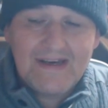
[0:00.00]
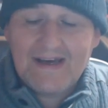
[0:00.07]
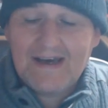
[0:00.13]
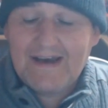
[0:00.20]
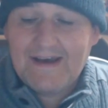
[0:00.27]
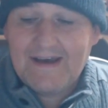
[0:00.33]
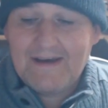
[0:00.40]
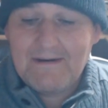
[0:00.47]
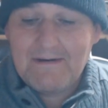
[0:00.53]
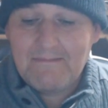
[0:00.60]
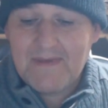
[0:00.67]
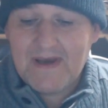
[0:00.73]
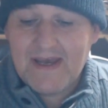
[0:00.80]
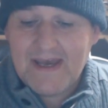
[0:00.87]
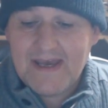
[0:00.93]

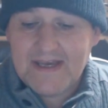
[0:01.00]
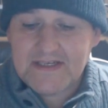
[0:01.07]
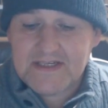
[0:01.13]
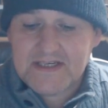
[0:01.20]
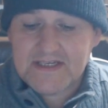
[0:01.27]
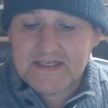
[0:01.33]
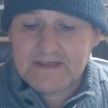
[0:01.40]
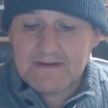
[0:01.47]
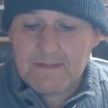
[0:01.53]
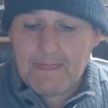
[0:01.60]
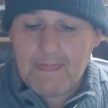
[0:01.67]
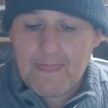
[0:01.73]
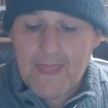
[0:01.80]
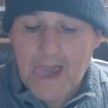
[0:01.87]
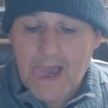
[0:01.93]
It's
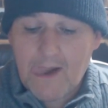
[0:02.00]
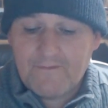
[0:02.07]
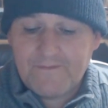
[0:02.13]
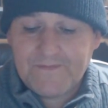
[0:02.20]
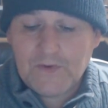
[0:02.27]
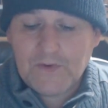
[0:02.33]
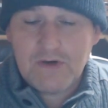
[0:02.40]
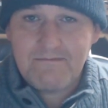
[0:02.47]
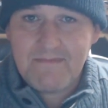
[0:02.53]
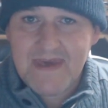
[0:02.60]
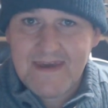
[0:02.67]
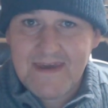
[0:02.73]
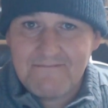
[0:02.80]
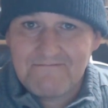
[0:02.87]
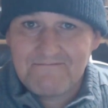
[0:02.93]
for
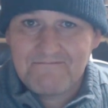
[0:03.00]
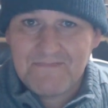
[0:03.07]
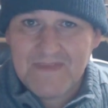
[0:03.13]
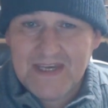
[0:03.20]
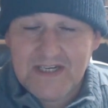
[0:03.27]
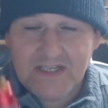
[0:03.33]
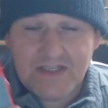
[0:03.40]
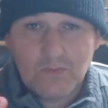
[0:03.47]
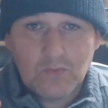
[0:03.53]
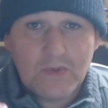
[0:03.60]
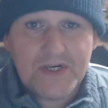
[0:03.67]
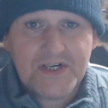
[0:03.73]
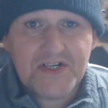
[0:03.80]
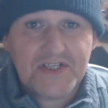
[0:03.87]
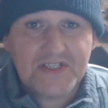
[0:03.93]
me, it's the
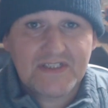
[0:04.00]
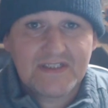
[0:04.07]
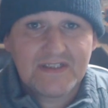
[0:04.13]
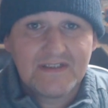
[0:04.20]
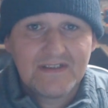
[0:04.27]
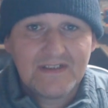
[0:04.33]
worst.